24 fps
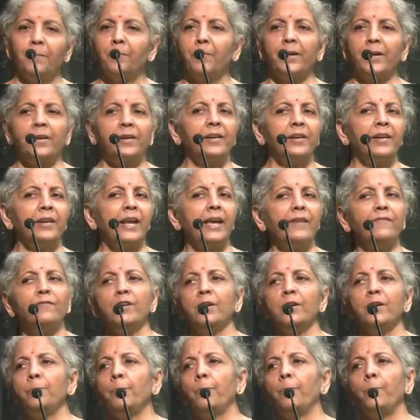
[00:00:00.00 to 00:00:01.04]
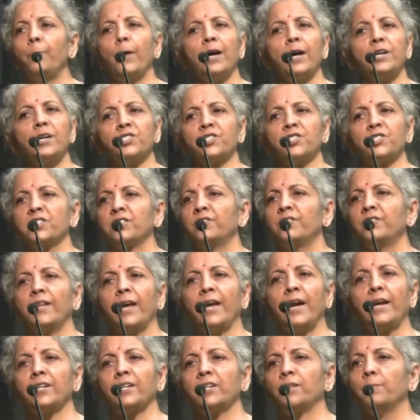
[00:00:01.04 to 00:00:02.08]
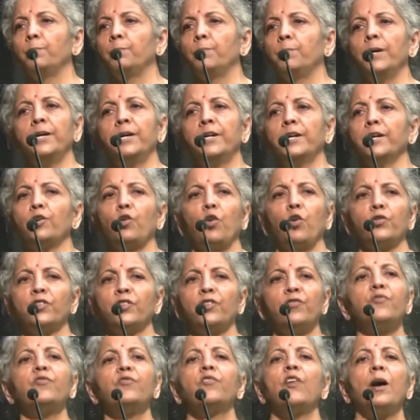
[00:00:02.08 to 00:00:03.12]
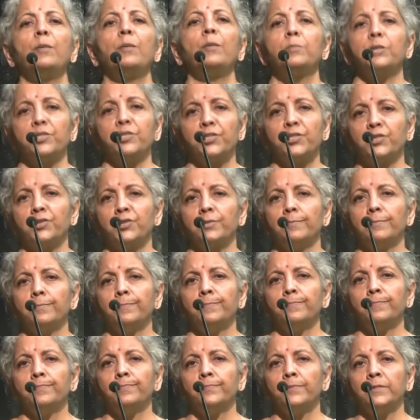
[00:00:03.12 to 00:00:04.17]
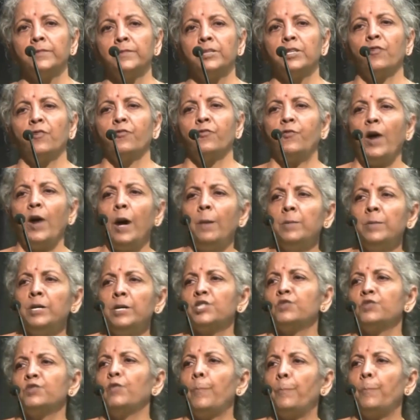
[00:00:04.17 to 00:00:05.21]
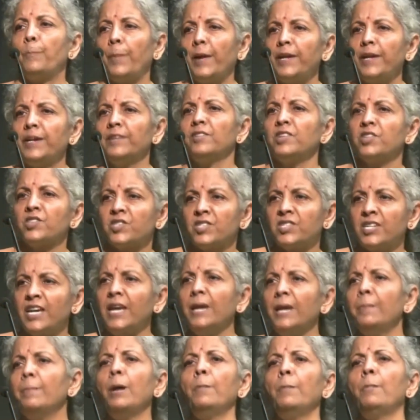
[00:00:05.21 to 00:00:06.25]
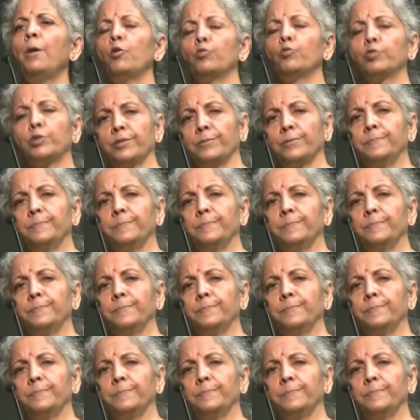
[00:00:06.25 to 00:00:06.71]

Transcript: but never passed that burden on the farmers. The farmers were paying the same amount